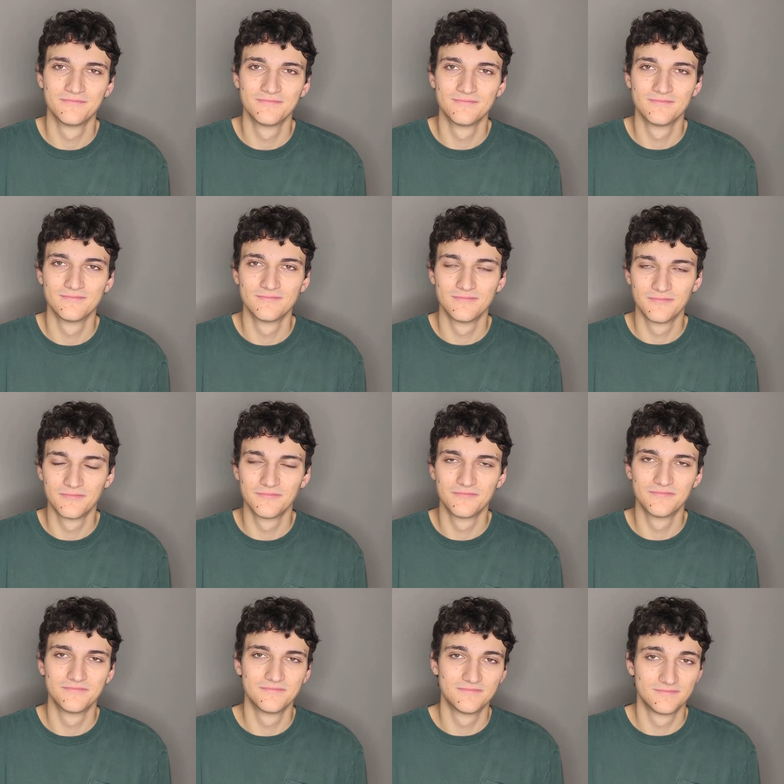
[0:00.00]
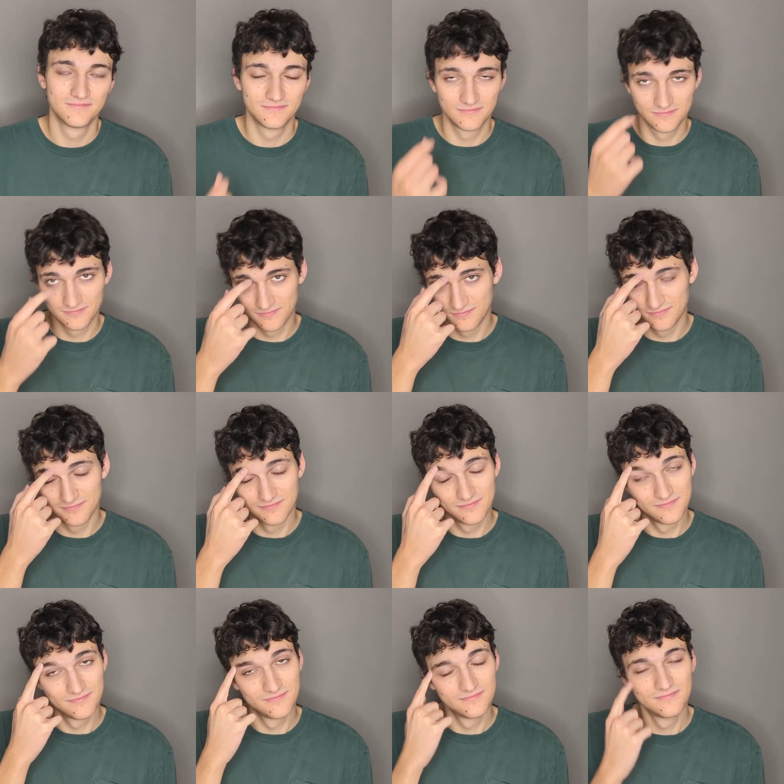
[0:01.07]
Well, yeah, but it's more
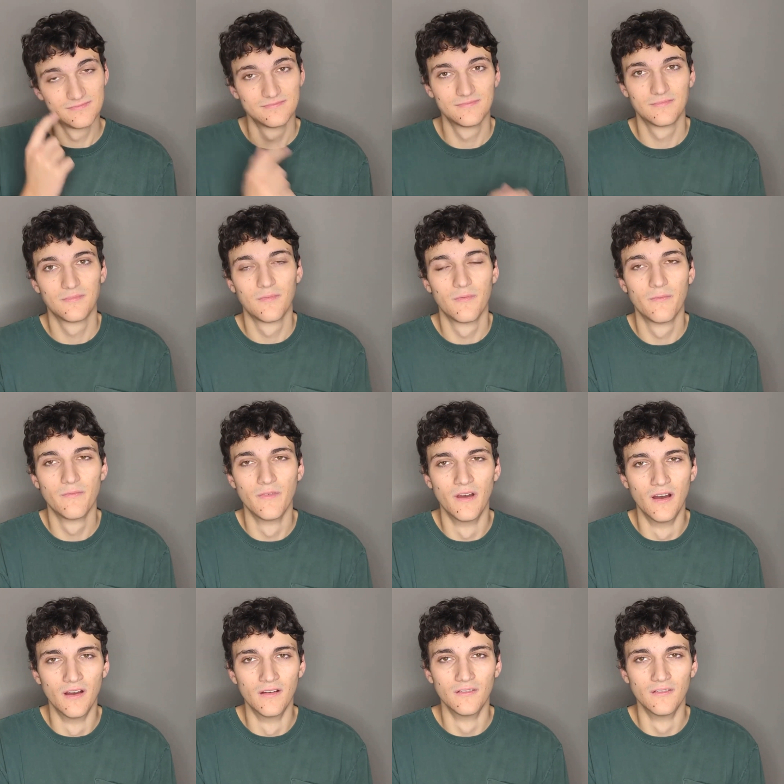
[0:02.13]
than a reference to English.